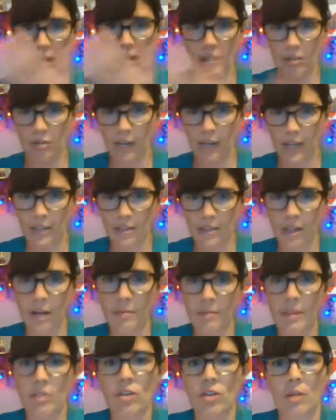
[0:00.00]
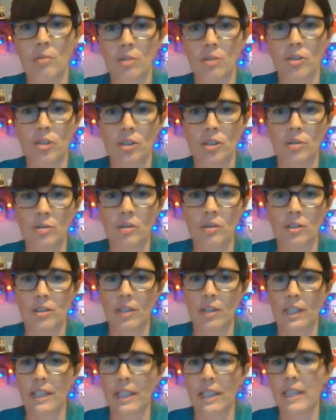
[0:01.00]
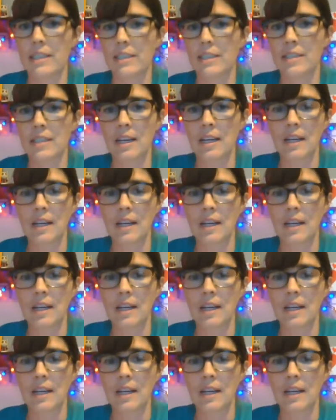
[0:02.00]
You guys saw me troubleshoot during this.